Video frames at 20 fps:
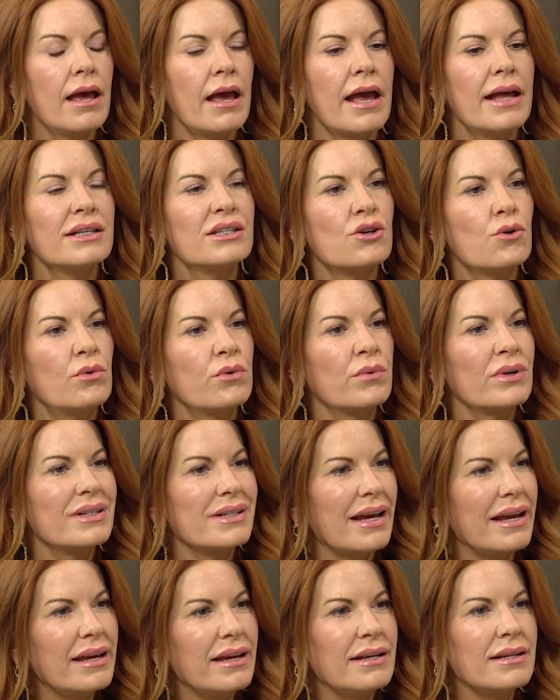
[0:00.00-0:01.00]
And so when we're
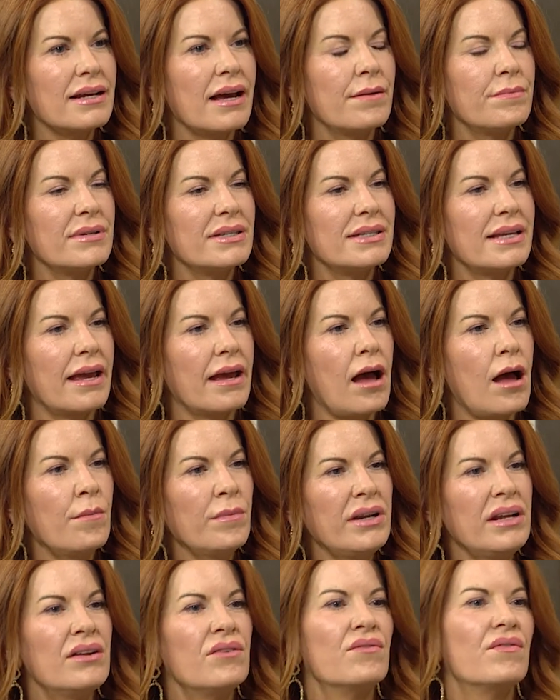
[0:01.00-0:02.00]
taking time to say, I'm
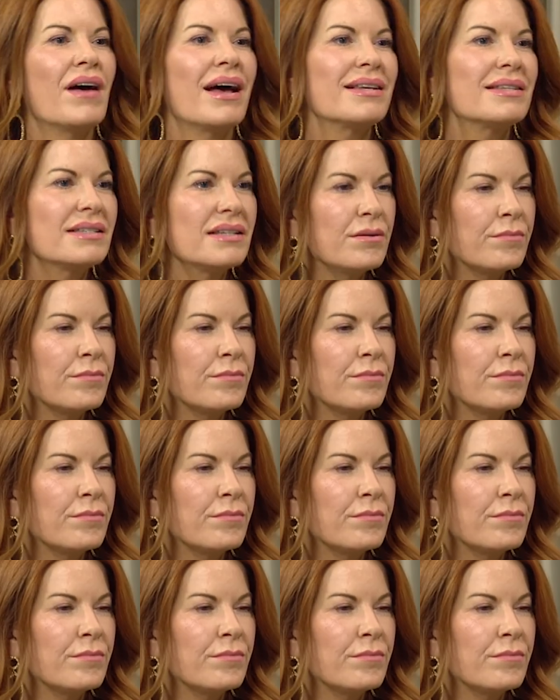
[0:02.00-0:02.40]
gonna invest